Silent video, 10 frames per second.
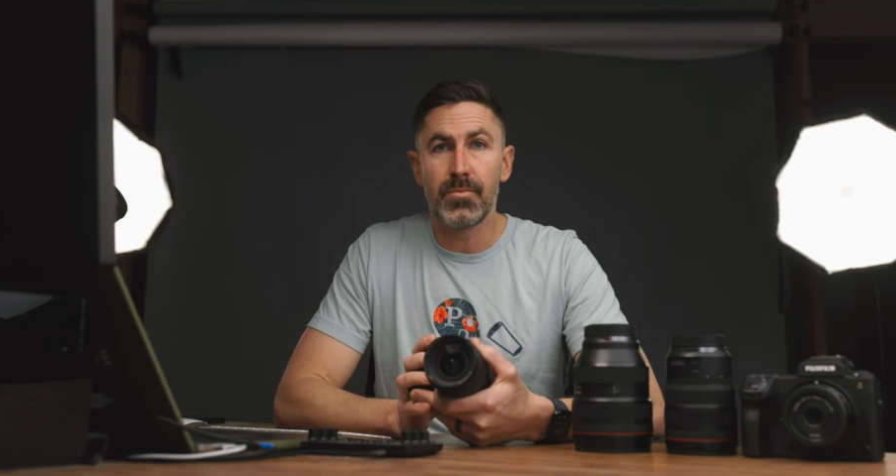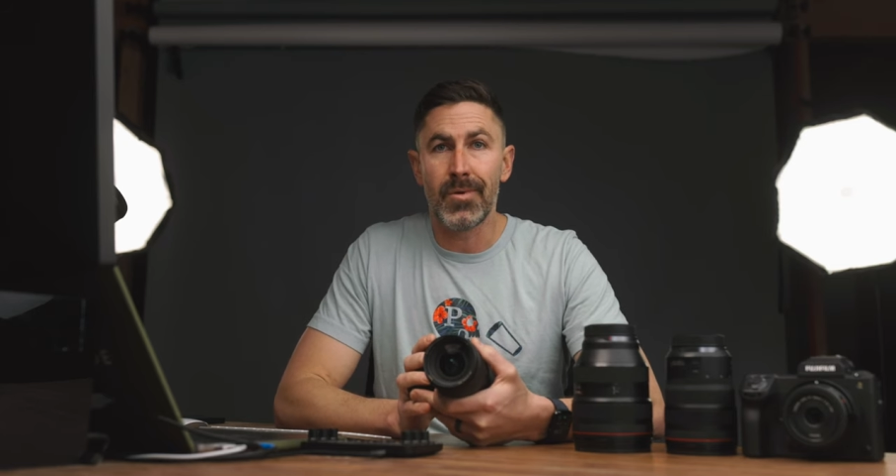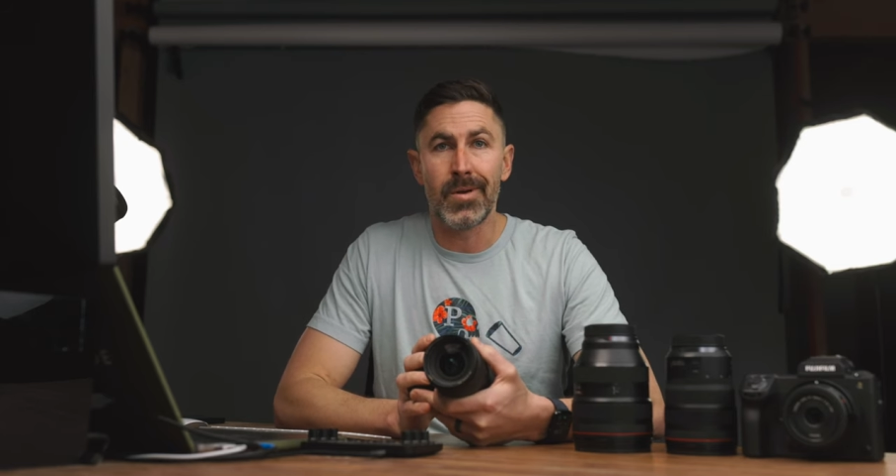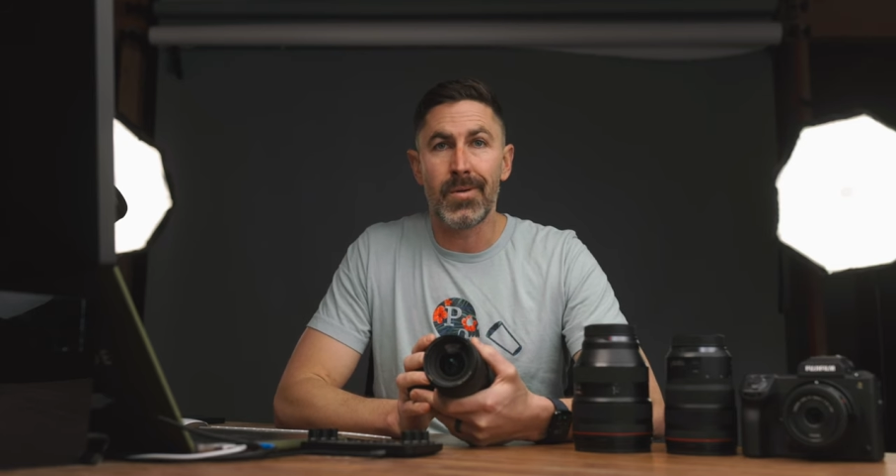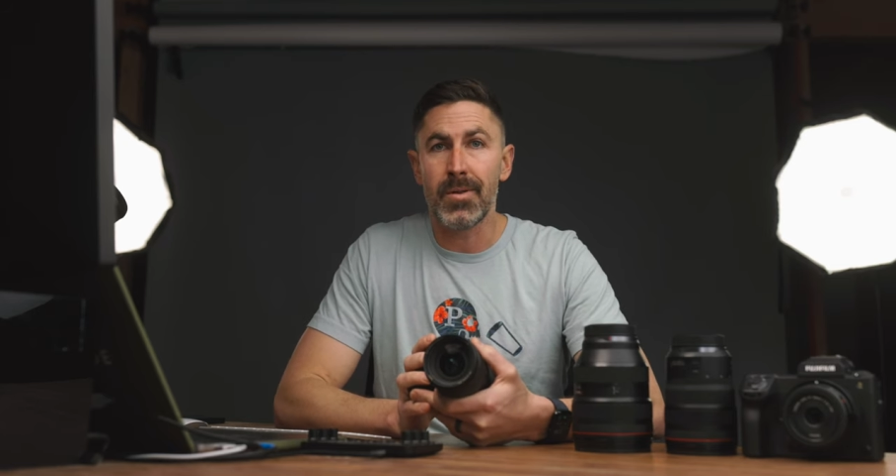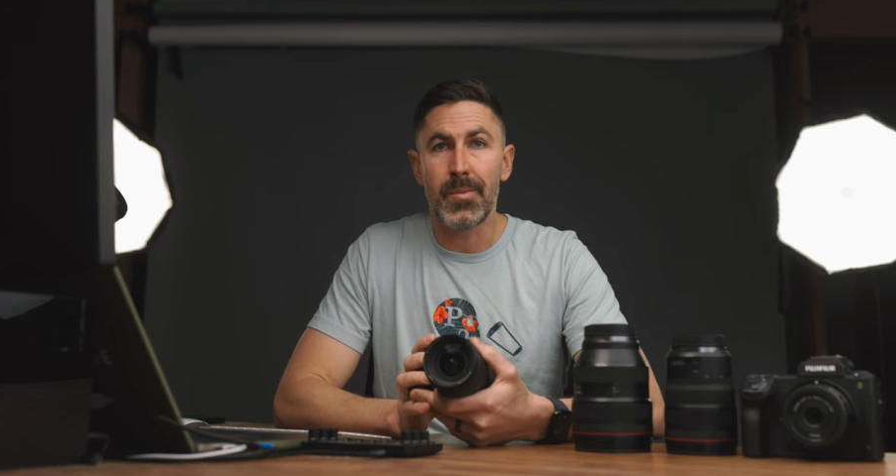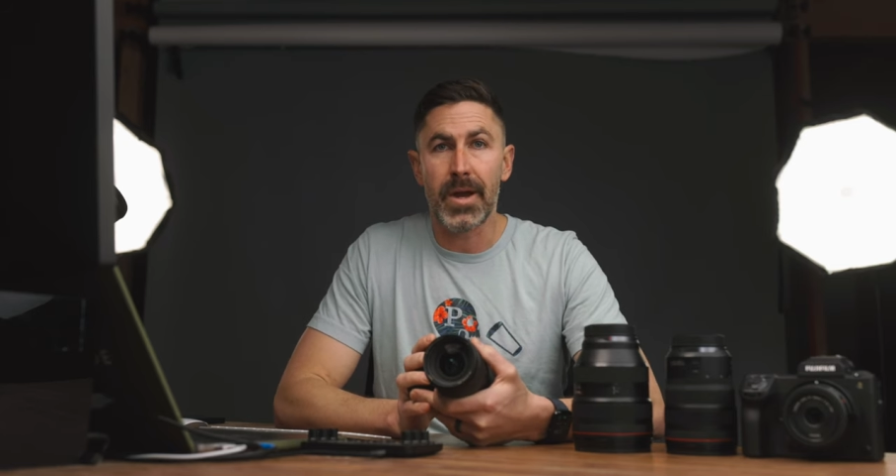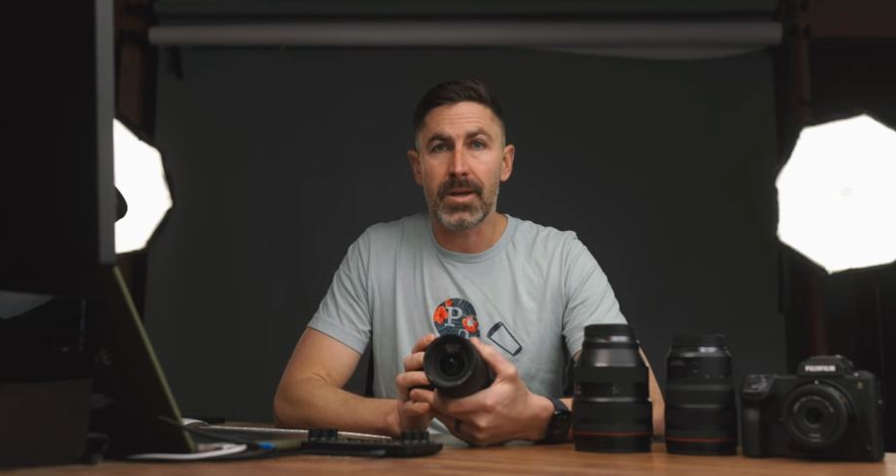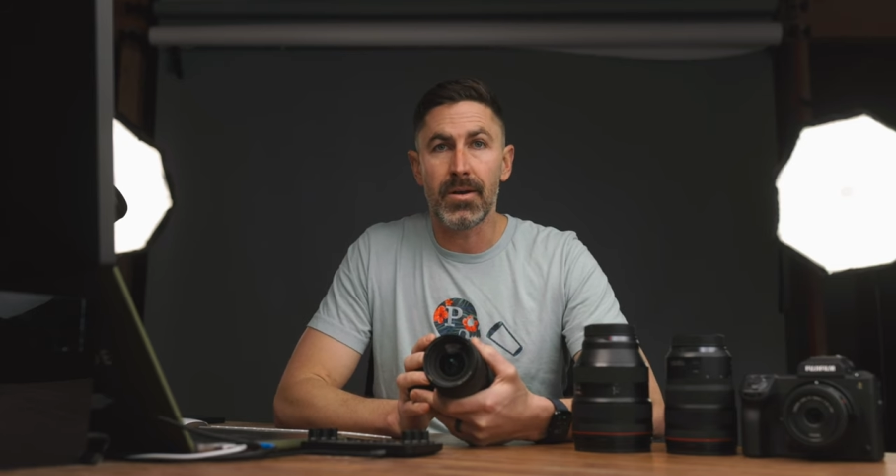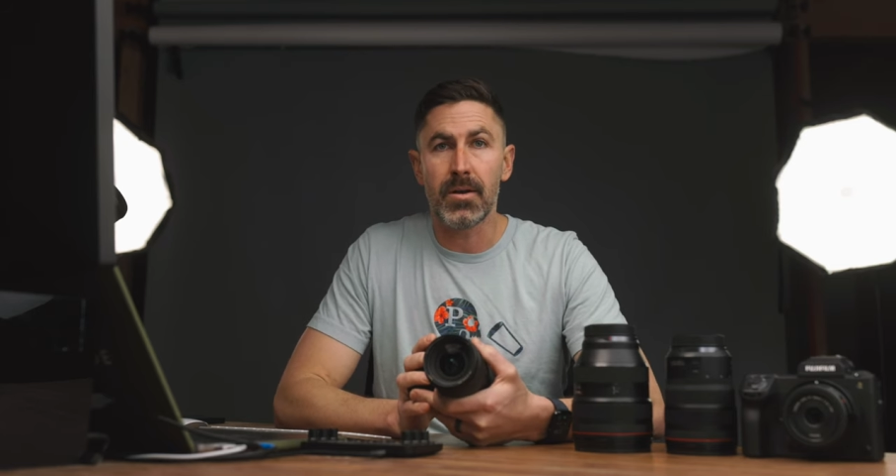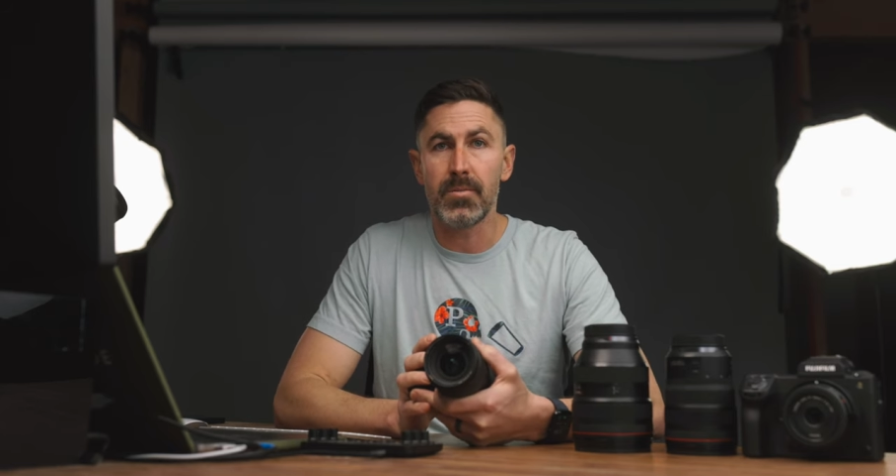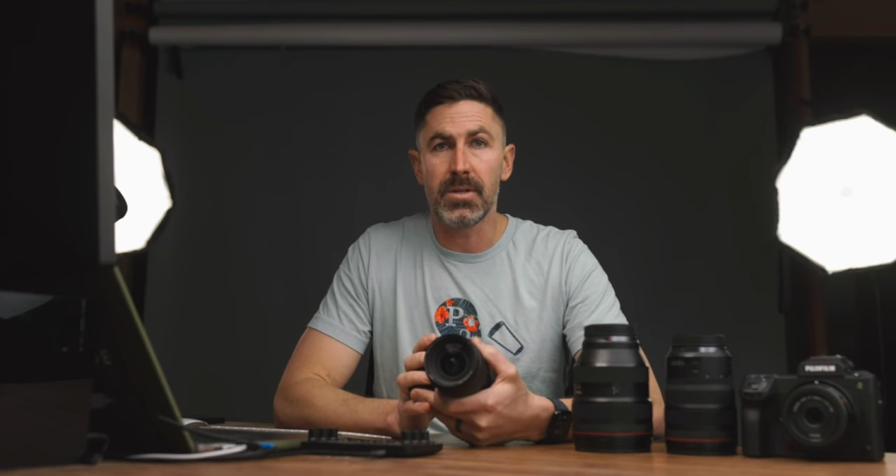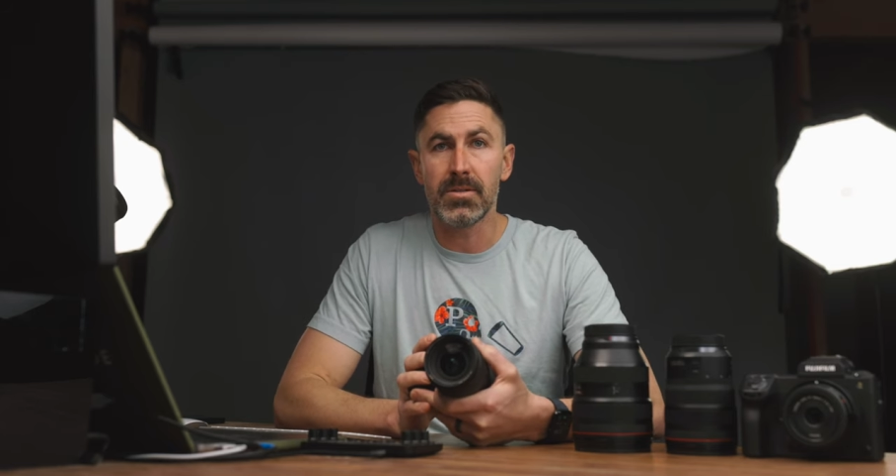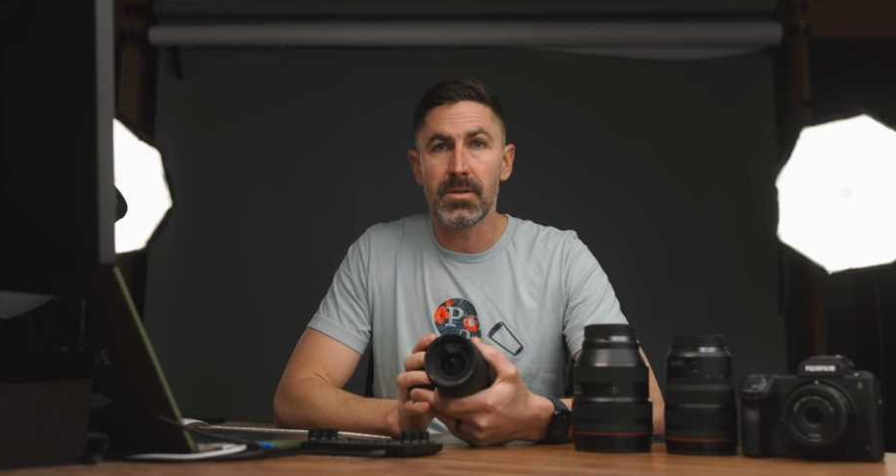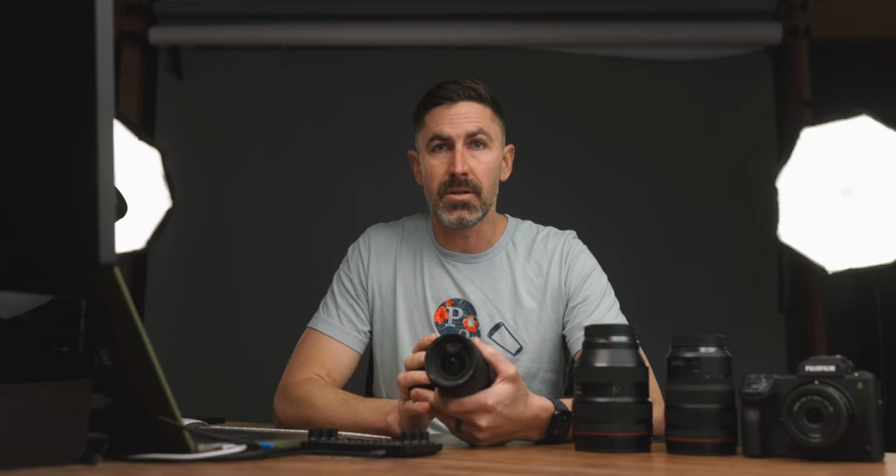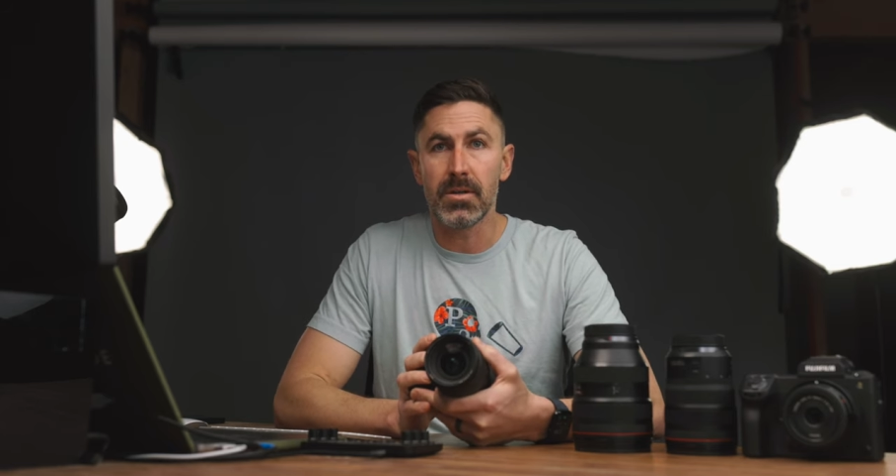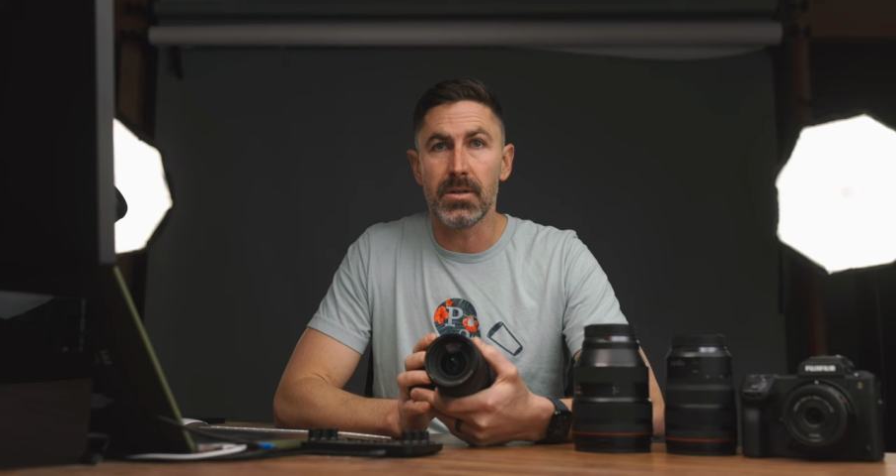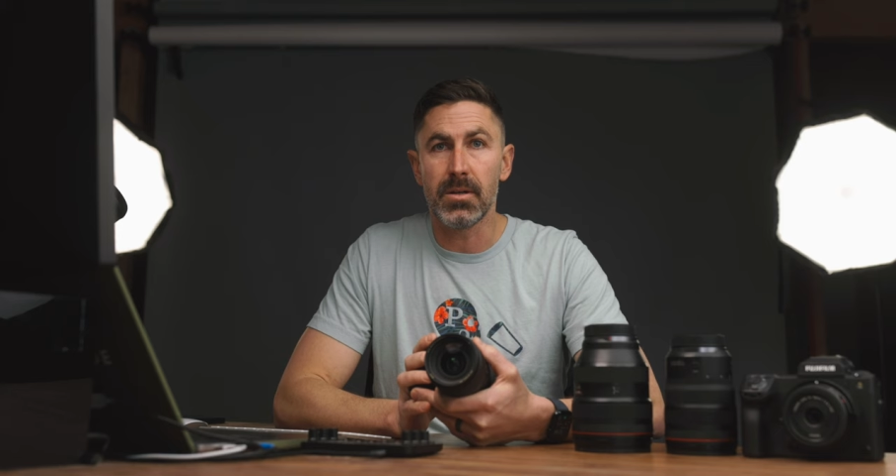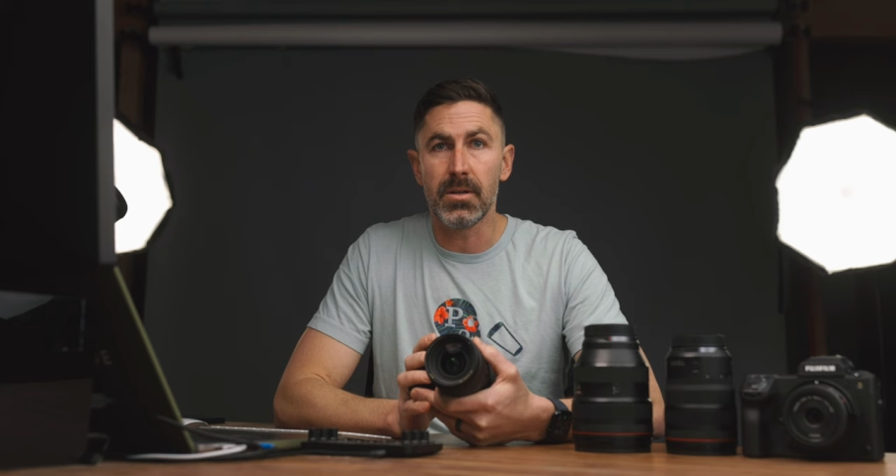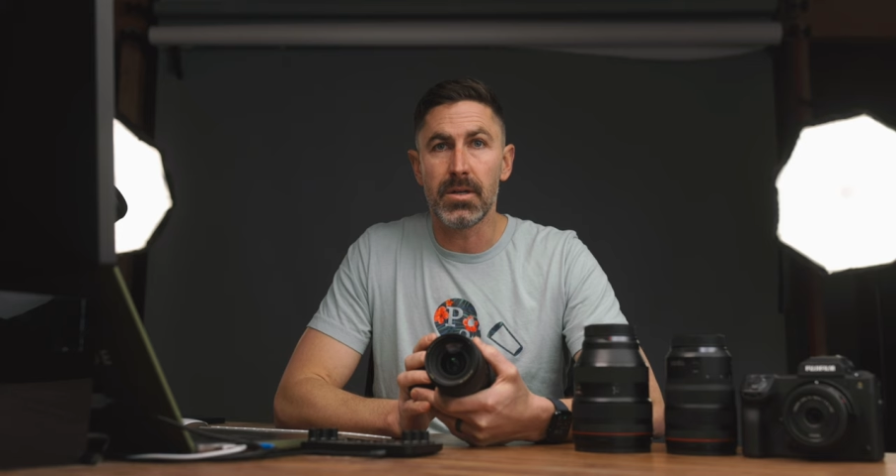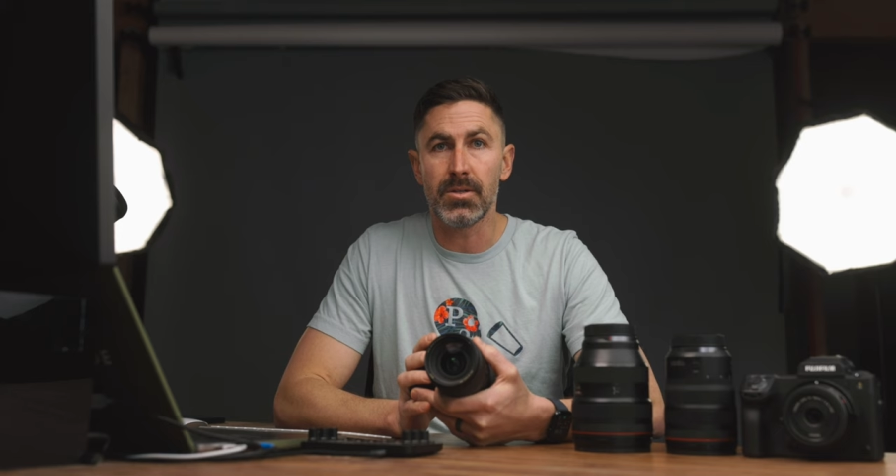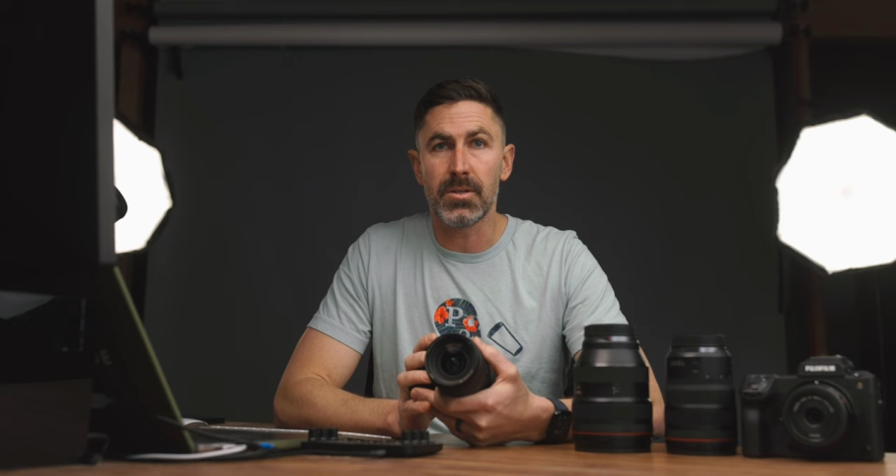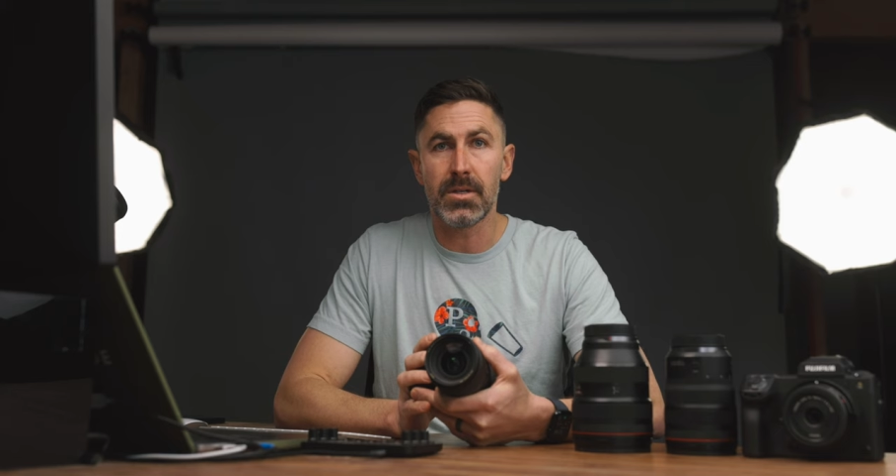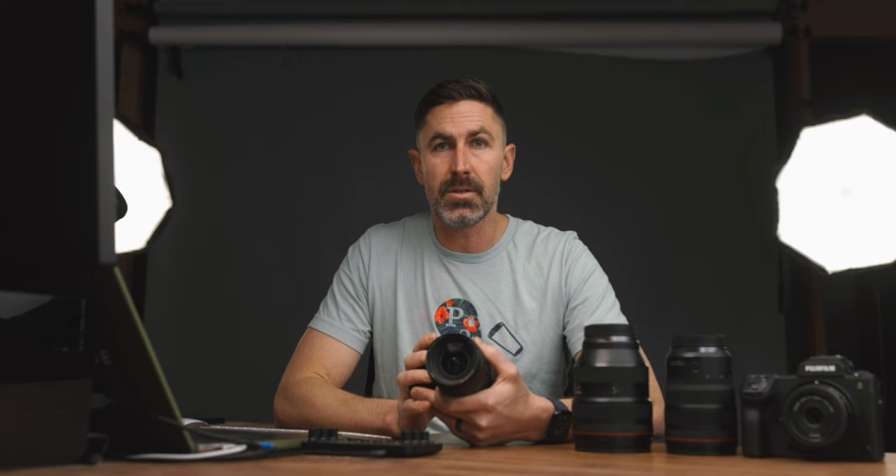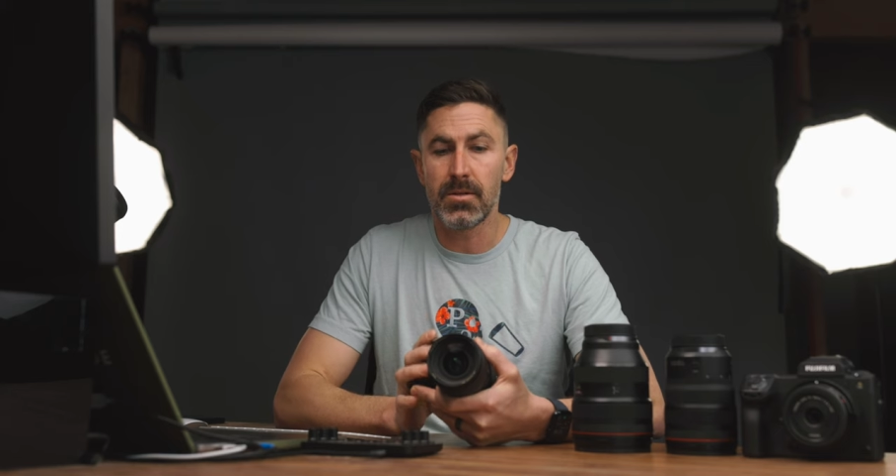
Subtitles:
running around the backyard being silly, and it just